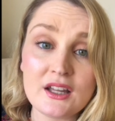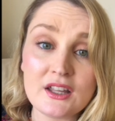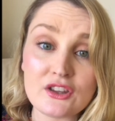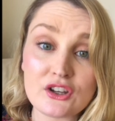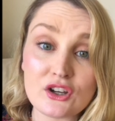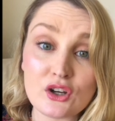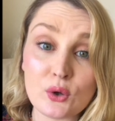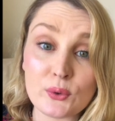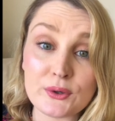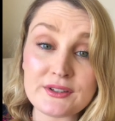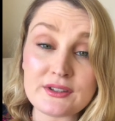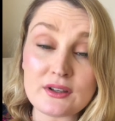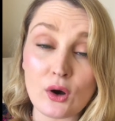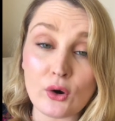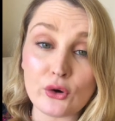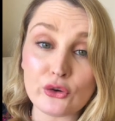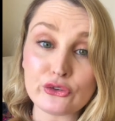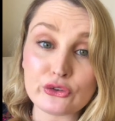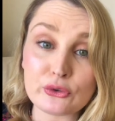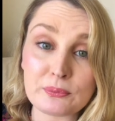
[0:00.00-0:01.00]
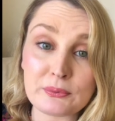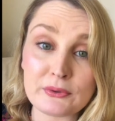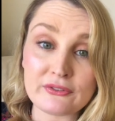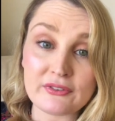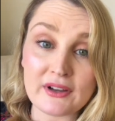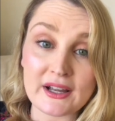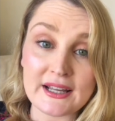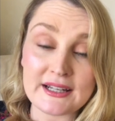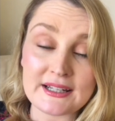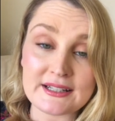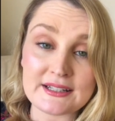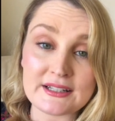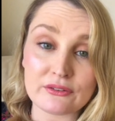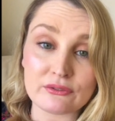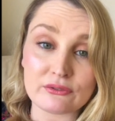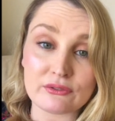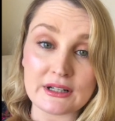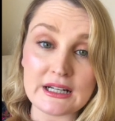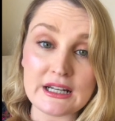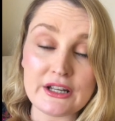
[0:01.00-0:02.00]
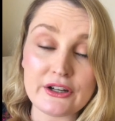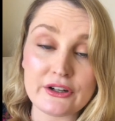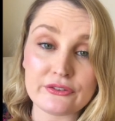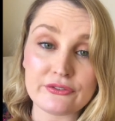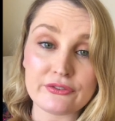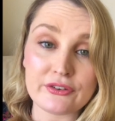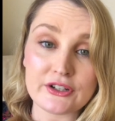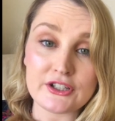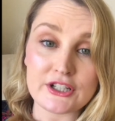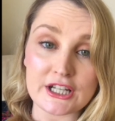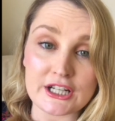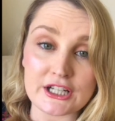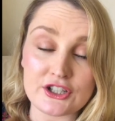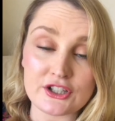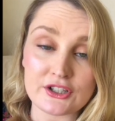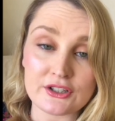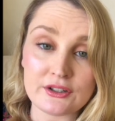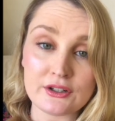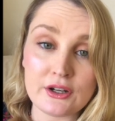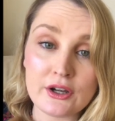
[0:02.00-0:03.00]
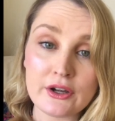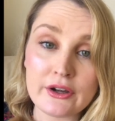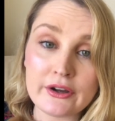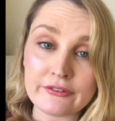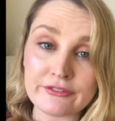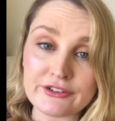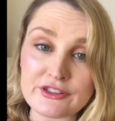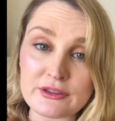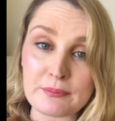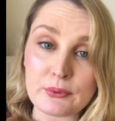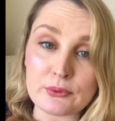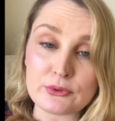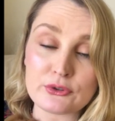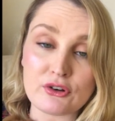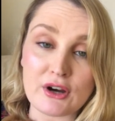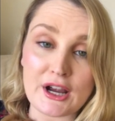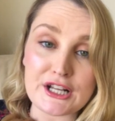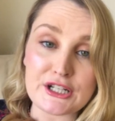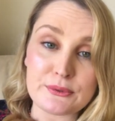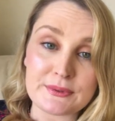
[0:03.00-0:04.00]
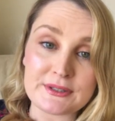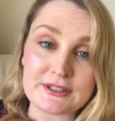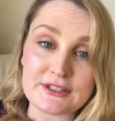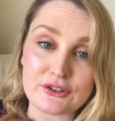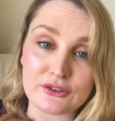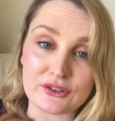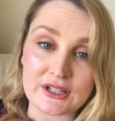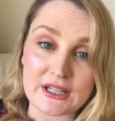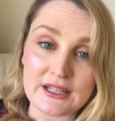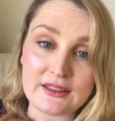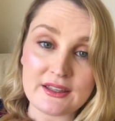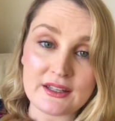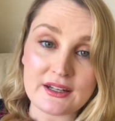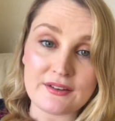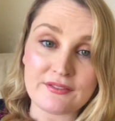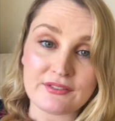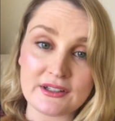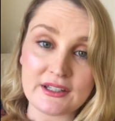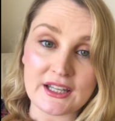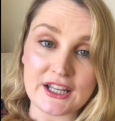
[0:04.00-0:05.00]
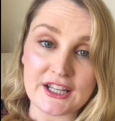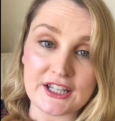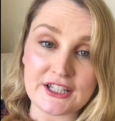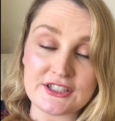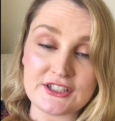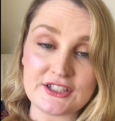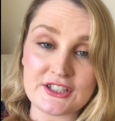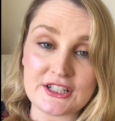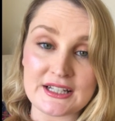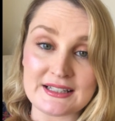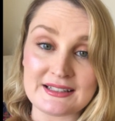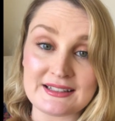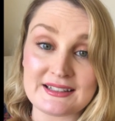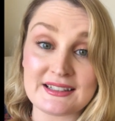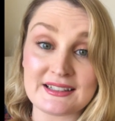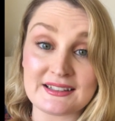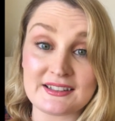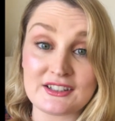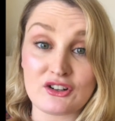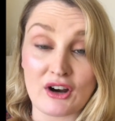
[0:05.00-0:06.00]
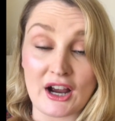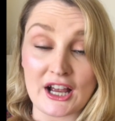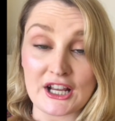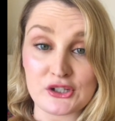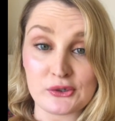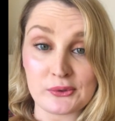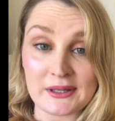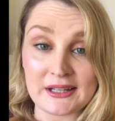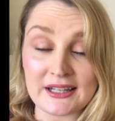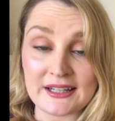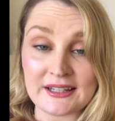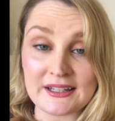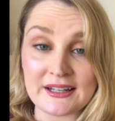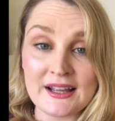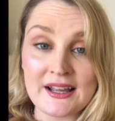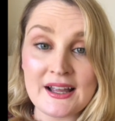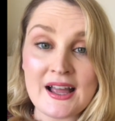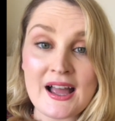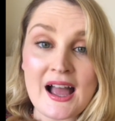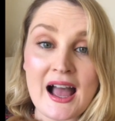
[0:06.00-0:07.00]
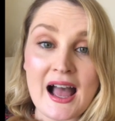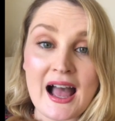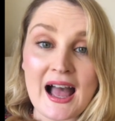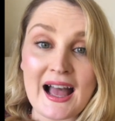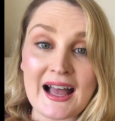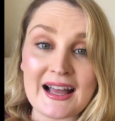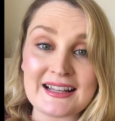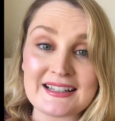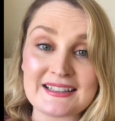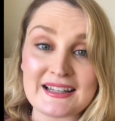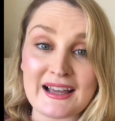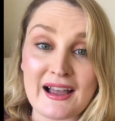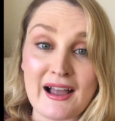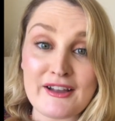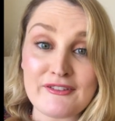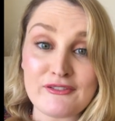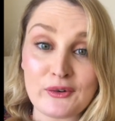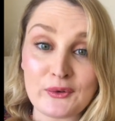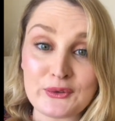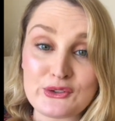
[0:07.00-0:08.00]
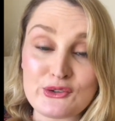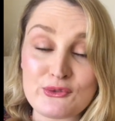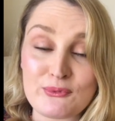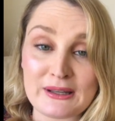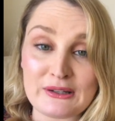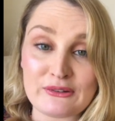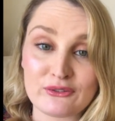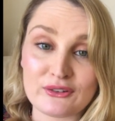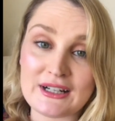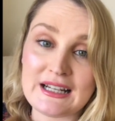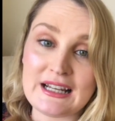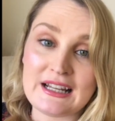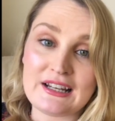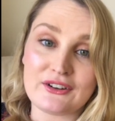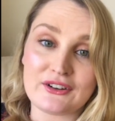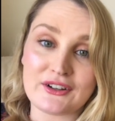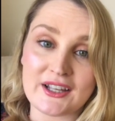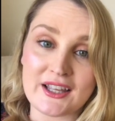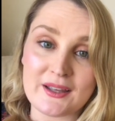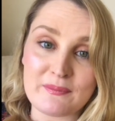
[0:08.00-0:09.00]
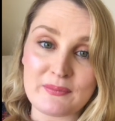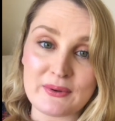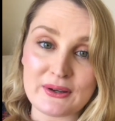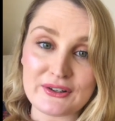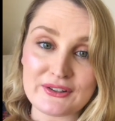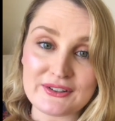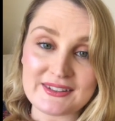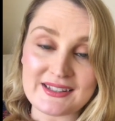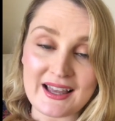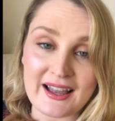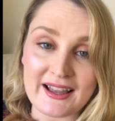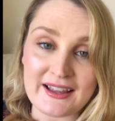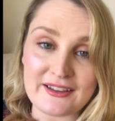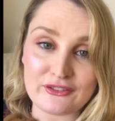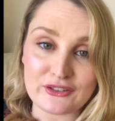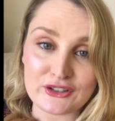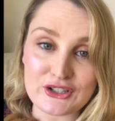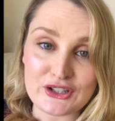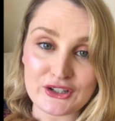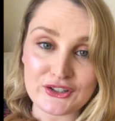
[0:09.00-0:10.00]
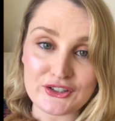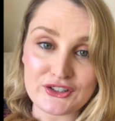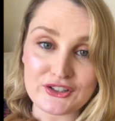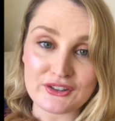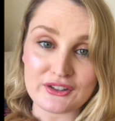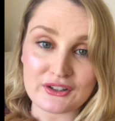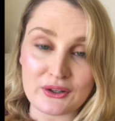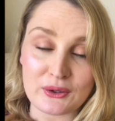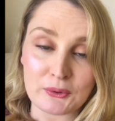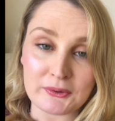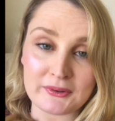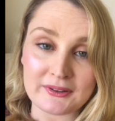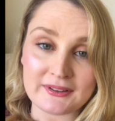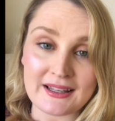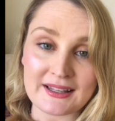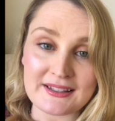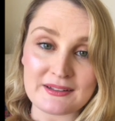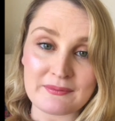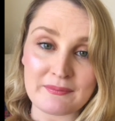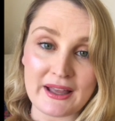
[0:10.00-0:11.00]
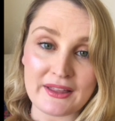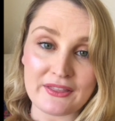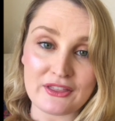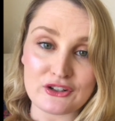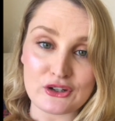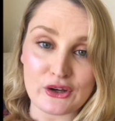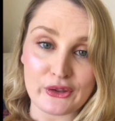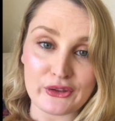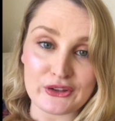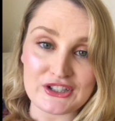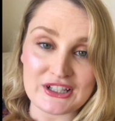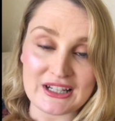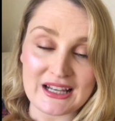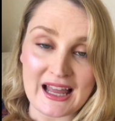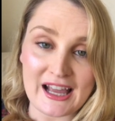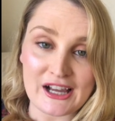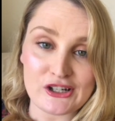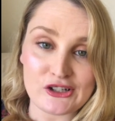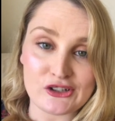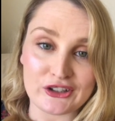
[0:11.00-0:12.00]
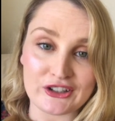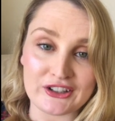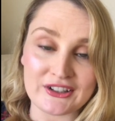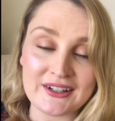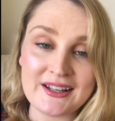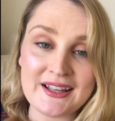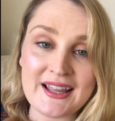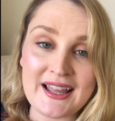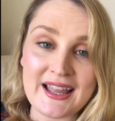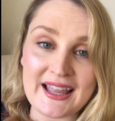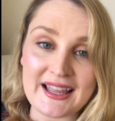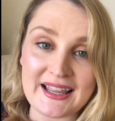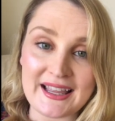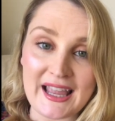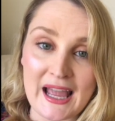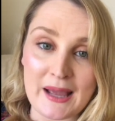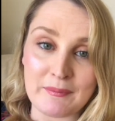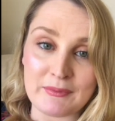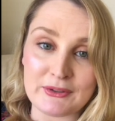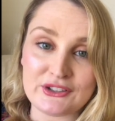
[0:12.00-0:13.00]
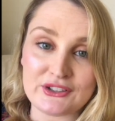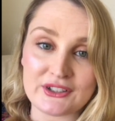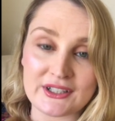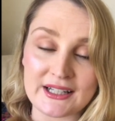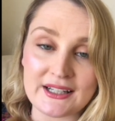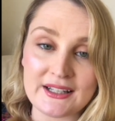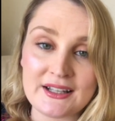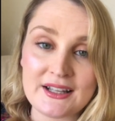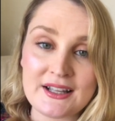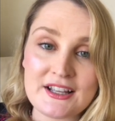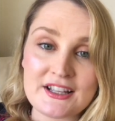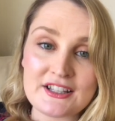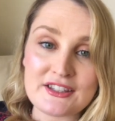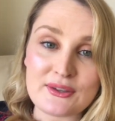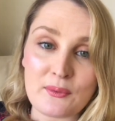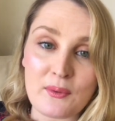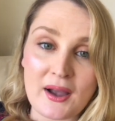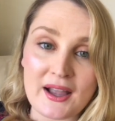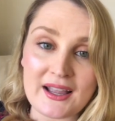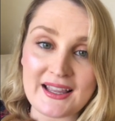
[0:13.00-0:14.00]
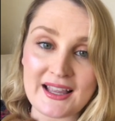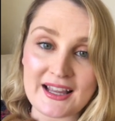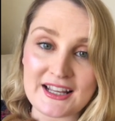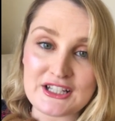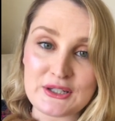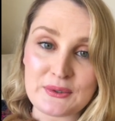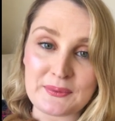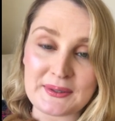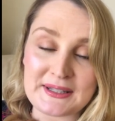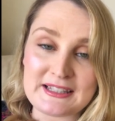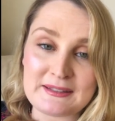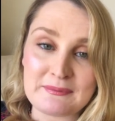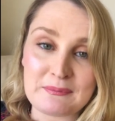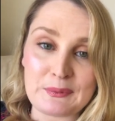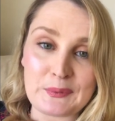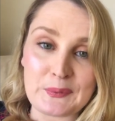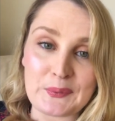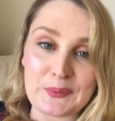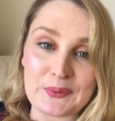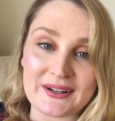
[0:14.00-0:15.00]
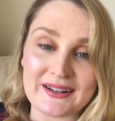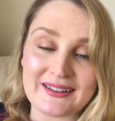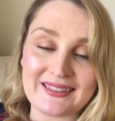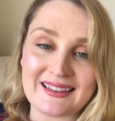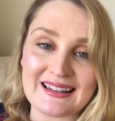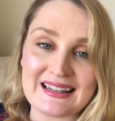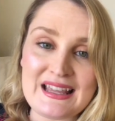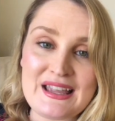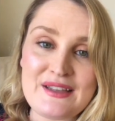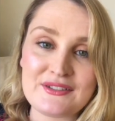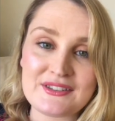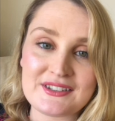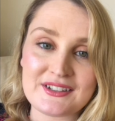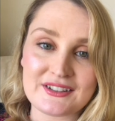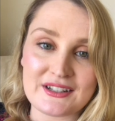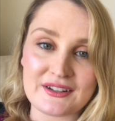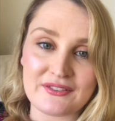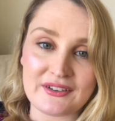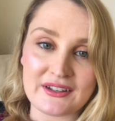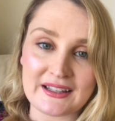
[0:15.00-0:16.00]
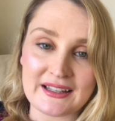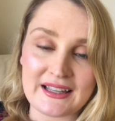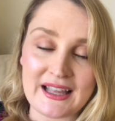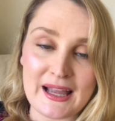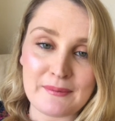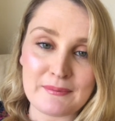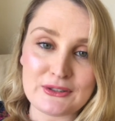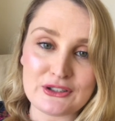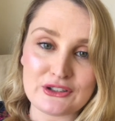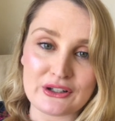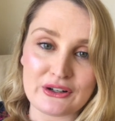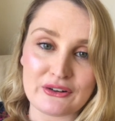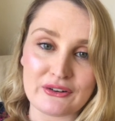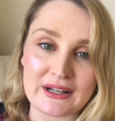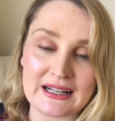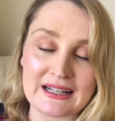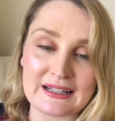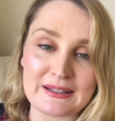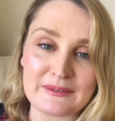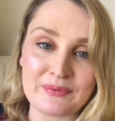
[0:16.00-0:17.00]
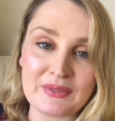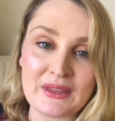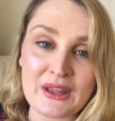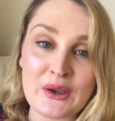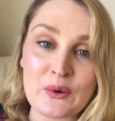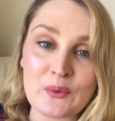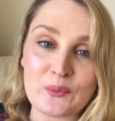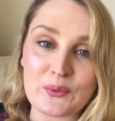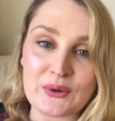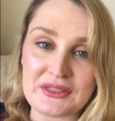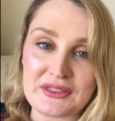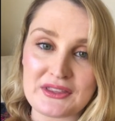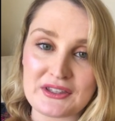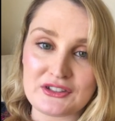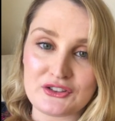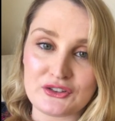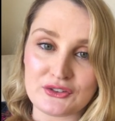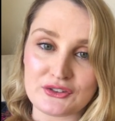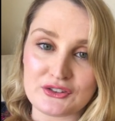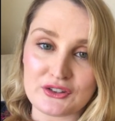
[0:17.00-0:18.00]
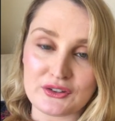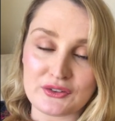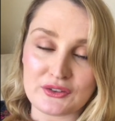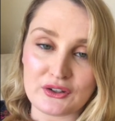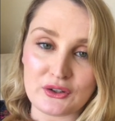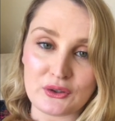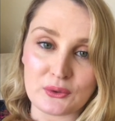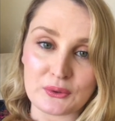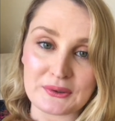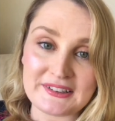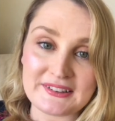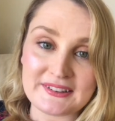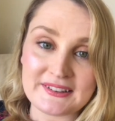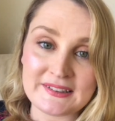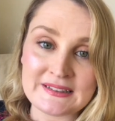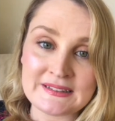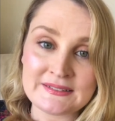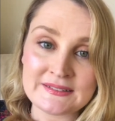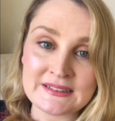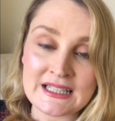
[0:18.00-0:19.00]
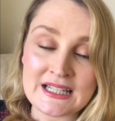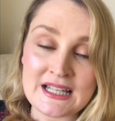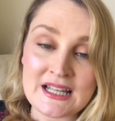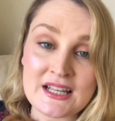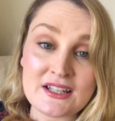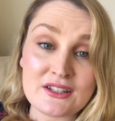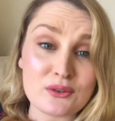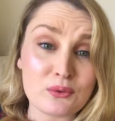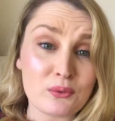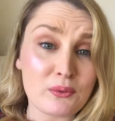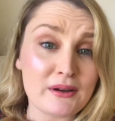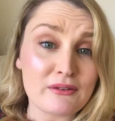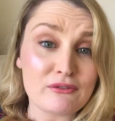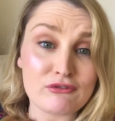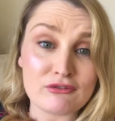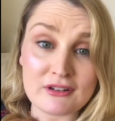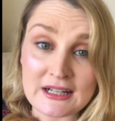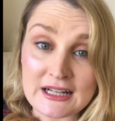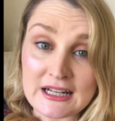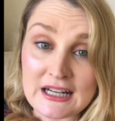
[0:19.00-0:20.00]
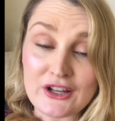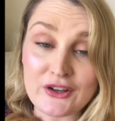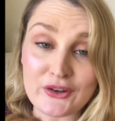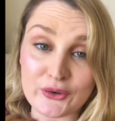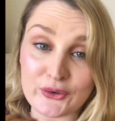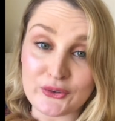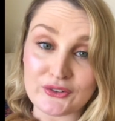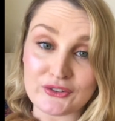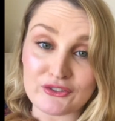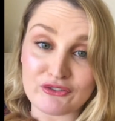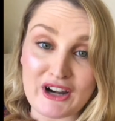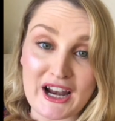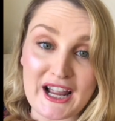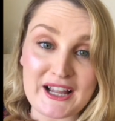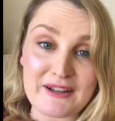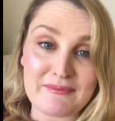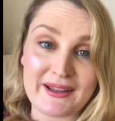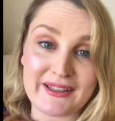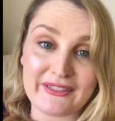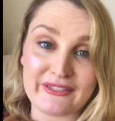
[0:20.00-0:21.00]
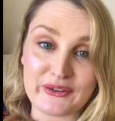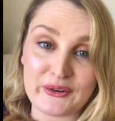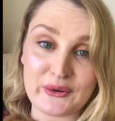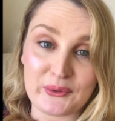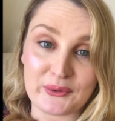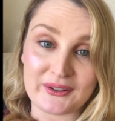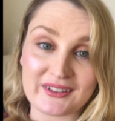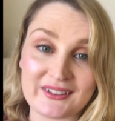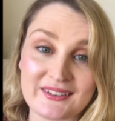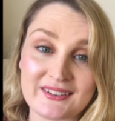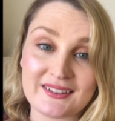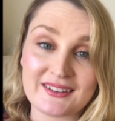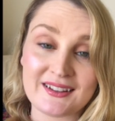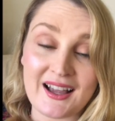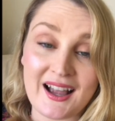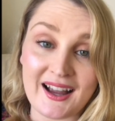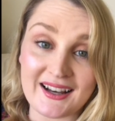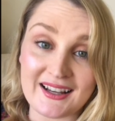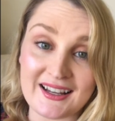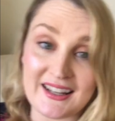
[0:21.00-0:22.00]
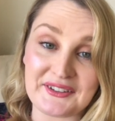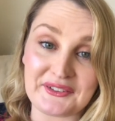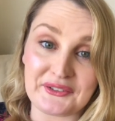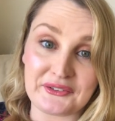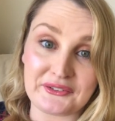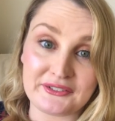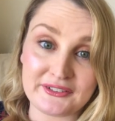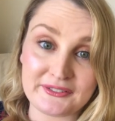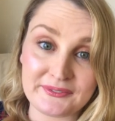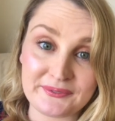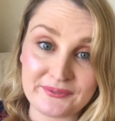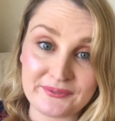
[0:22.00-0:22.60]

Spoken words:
The course also provided a really good foundation for the postgraduate study that I've engaged in since graduating. And I've also been really lucky because I've returned to the course as a methodology lecturer in chemistry. So I get to explore the Leaving Certificate Chemistry curriculum with the students on the course. So I really couldn't recommend the course highly enough.